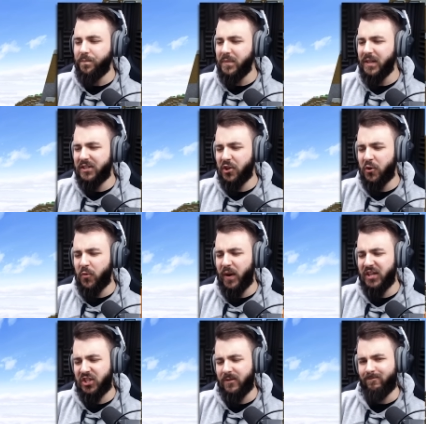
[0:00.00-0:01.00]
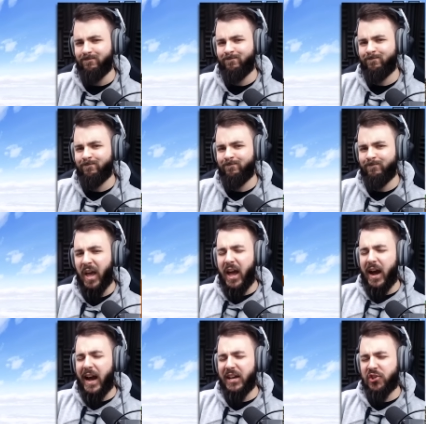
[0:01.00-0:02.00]
That's a good question.
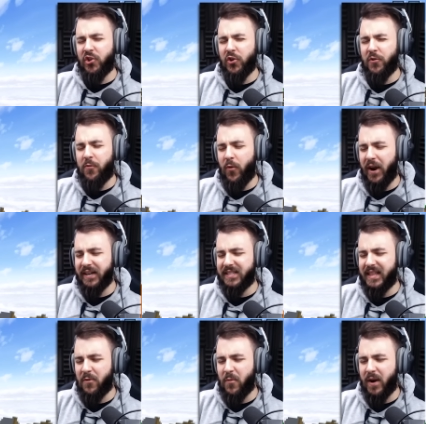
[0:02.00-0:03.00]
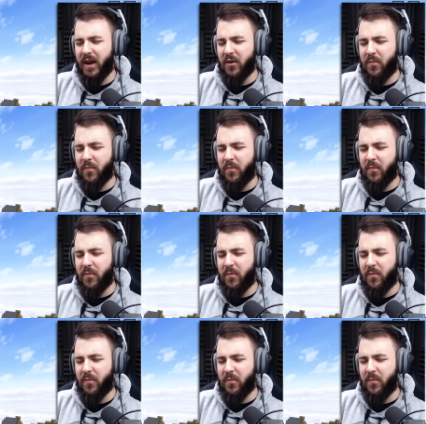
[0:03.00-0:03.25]
I should have worked that one out